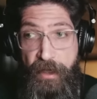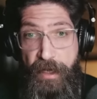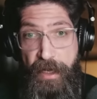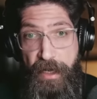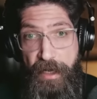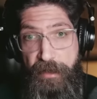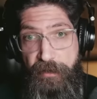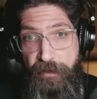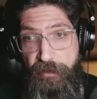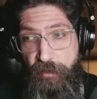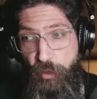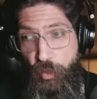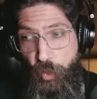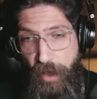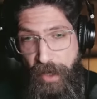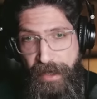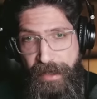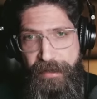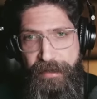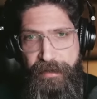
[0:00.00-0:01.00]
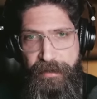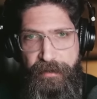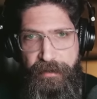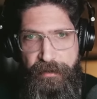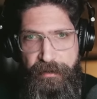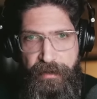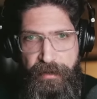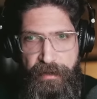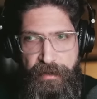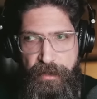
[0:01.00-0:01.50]
And when
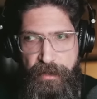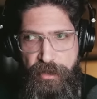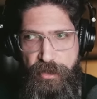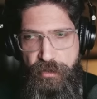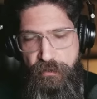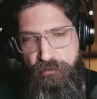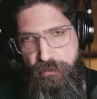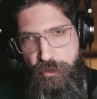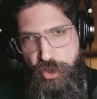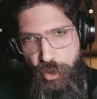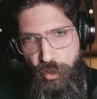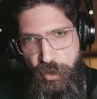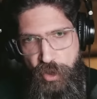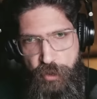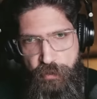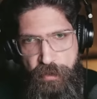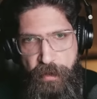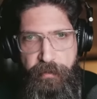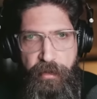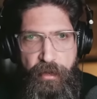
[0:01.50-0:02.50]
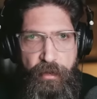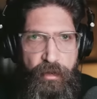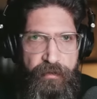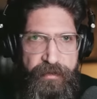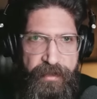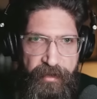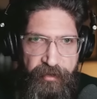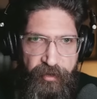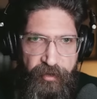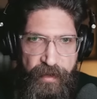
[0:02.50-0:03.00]
the Jewish people or
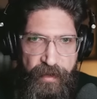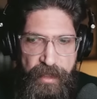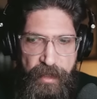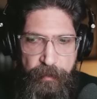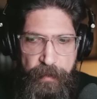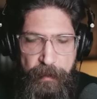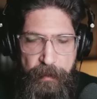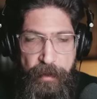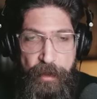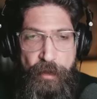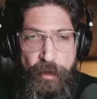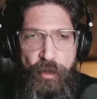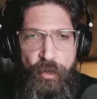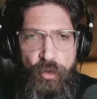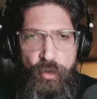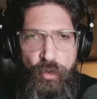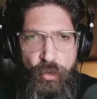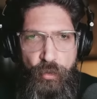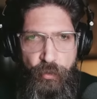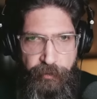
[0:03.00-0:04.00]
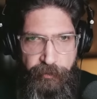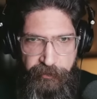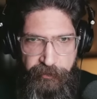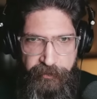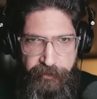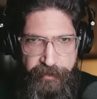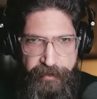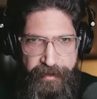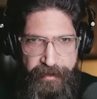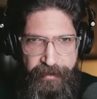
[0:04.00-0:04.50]
the Israeli people
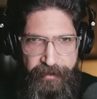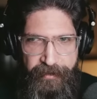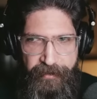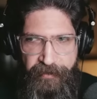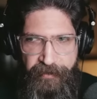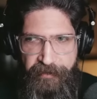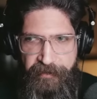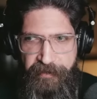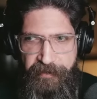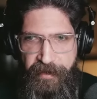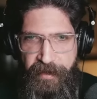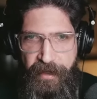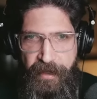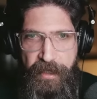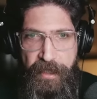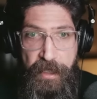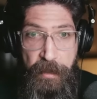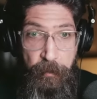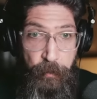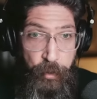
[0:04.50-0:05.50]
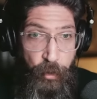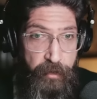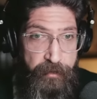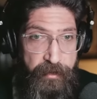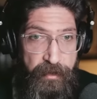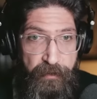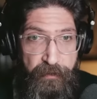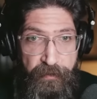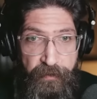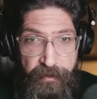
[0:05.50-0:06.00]
lose this
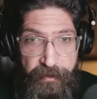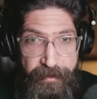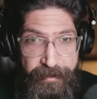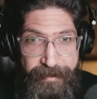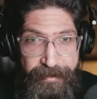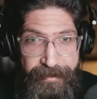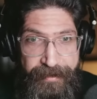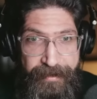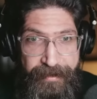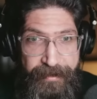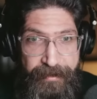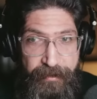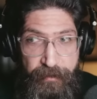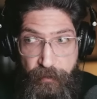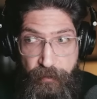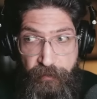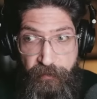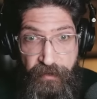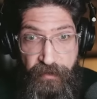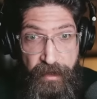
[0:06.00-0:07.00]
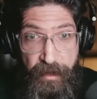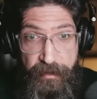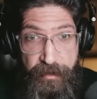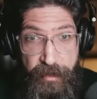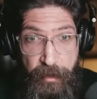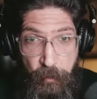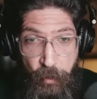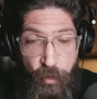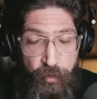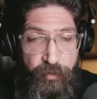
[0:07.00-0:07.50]
important
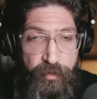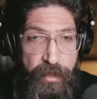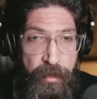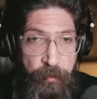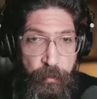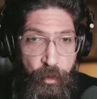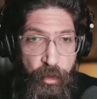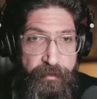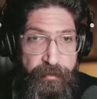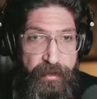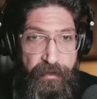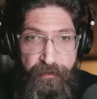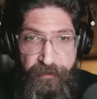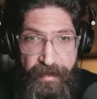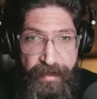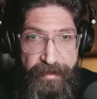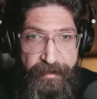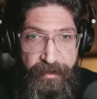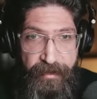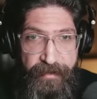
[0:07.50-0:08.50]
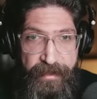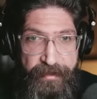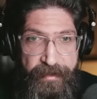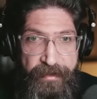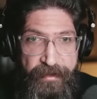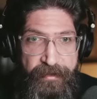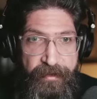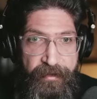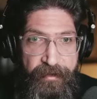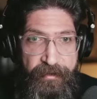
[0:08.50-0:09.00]
the most important factor, and
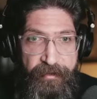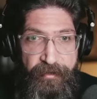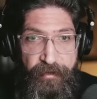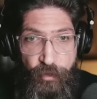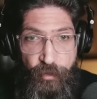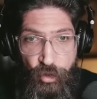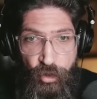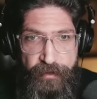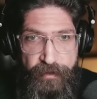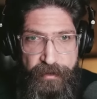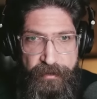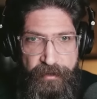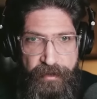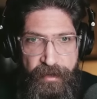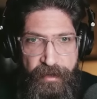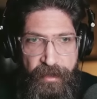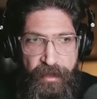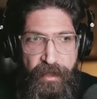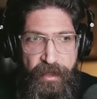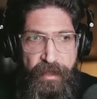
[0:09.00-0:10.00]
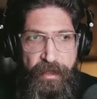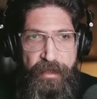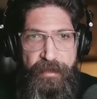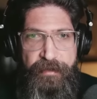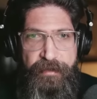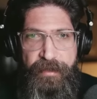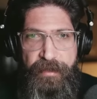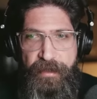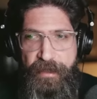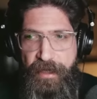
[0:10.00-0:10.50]
that is security,
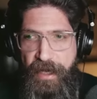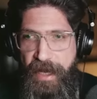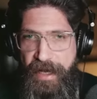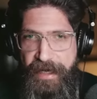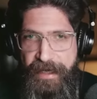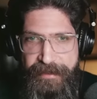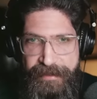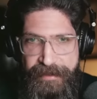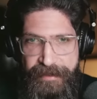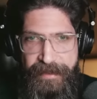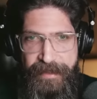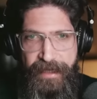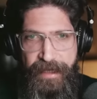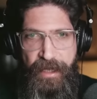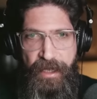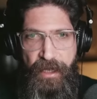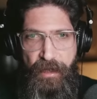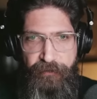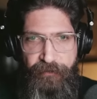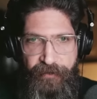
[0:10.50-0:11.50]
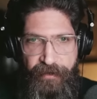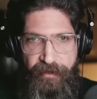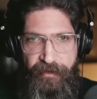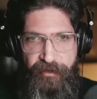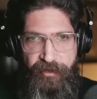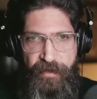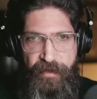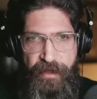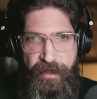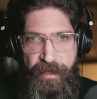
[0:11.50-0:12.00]
the idea of
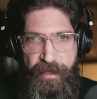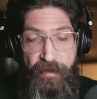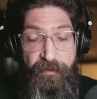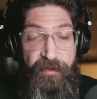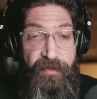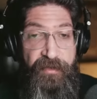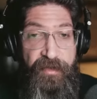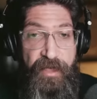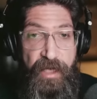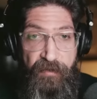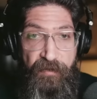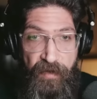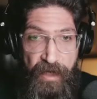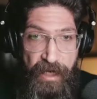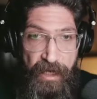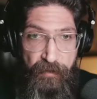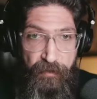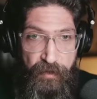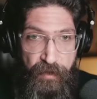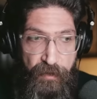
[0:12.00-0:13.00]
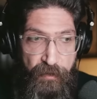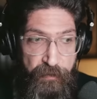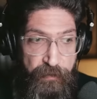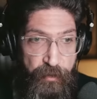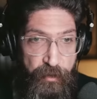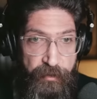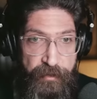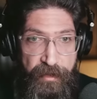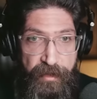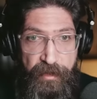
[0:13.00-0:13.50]
Israel, of a safe haven
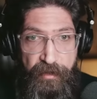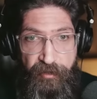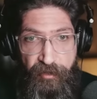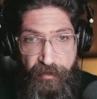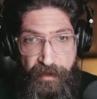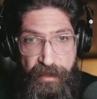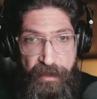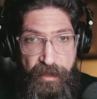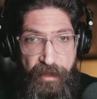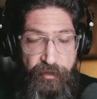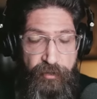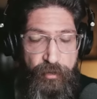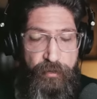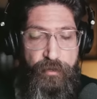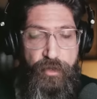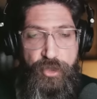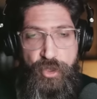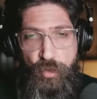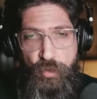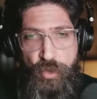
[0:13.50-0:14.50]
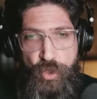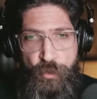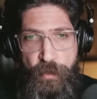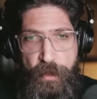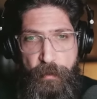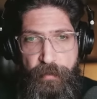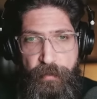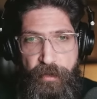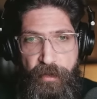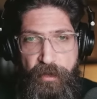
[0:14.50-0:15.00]
for the Israelis or the Jewish
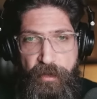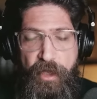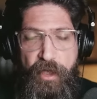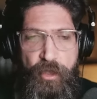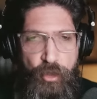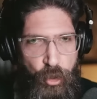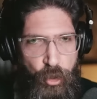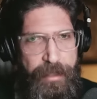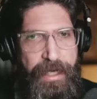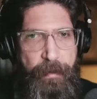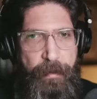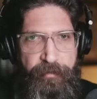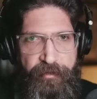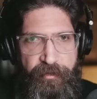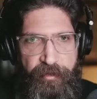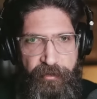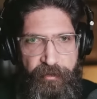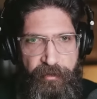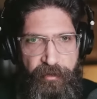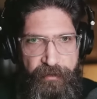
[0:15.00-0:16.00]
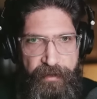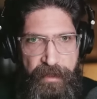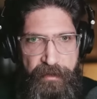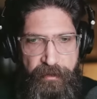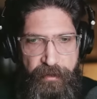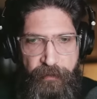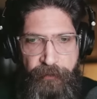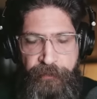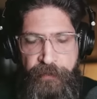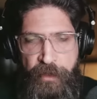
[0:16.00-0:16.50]
people, collapses,
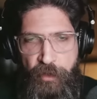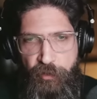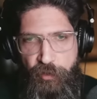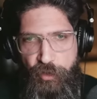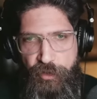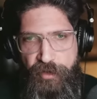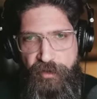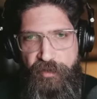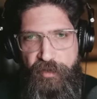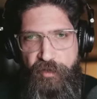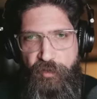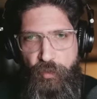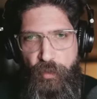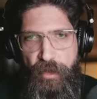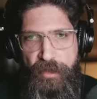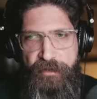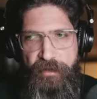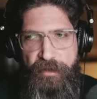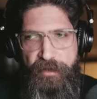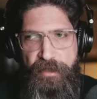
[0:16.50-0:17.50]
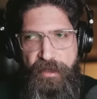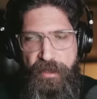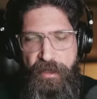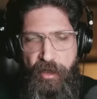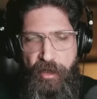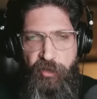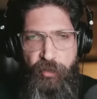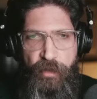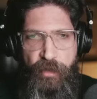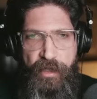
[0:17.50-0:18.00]
right? So this is what the
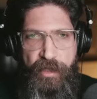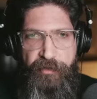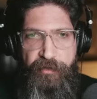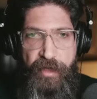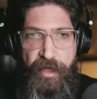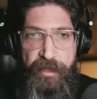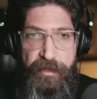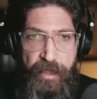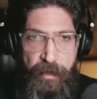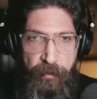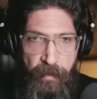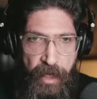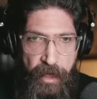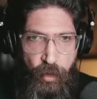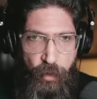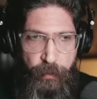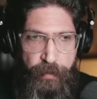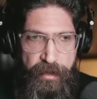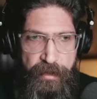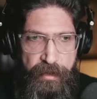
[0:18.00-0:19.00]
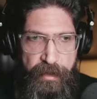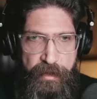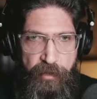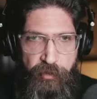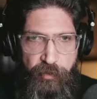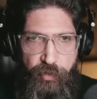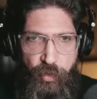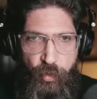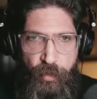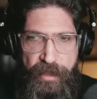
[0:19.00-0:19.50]
Hezbollah side, in my opinion,
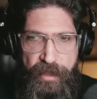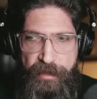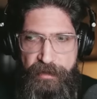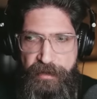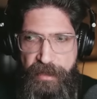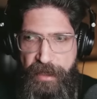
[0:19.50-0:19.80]
is doing.